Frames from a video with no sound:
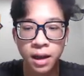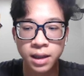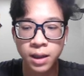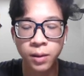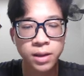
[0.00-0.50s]

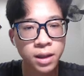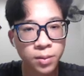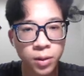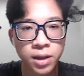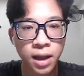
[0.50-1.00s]
So in this
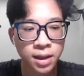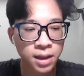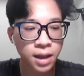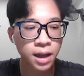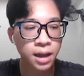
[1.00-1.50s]
process,
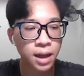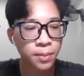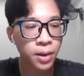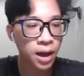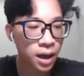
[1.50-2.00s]
I
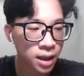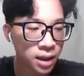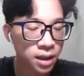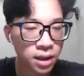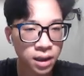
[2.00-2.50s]
applied
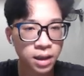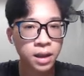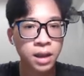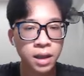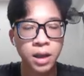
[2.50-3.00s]
the
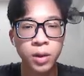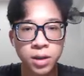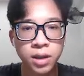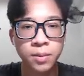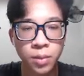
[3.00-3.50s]

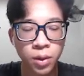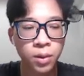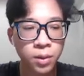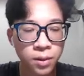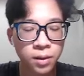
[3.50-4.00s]
Gaussian
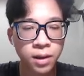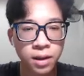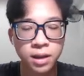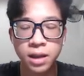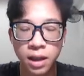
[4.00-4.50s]
blue,
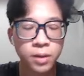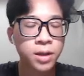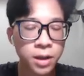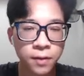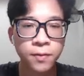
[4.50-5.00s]
the
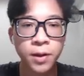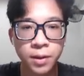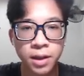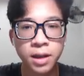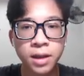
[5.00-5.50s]
Gaussian
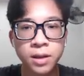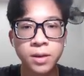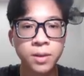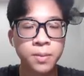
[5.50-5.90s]
filter to